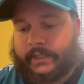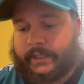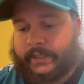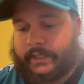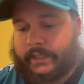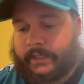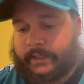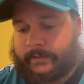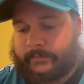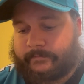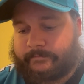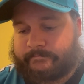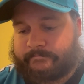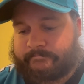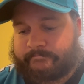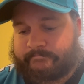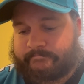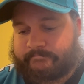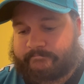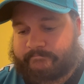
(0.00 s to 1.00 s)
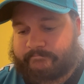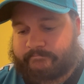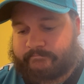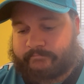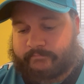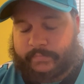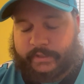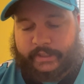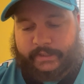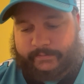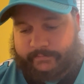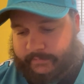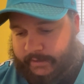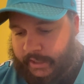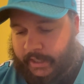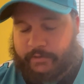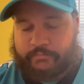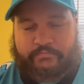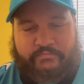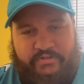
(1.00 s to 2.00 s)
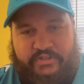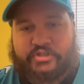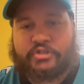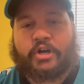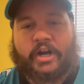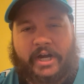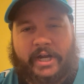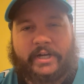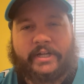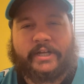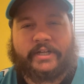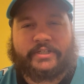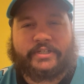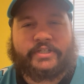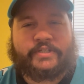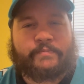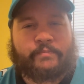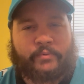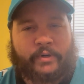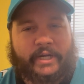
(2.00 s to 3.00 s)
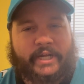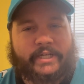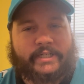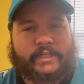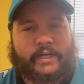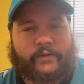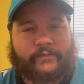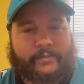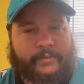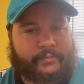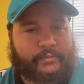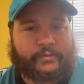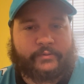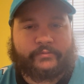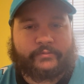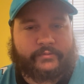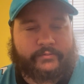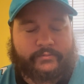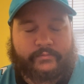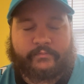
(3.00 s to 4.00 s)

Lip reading: But I'll just try to at least break it down for people who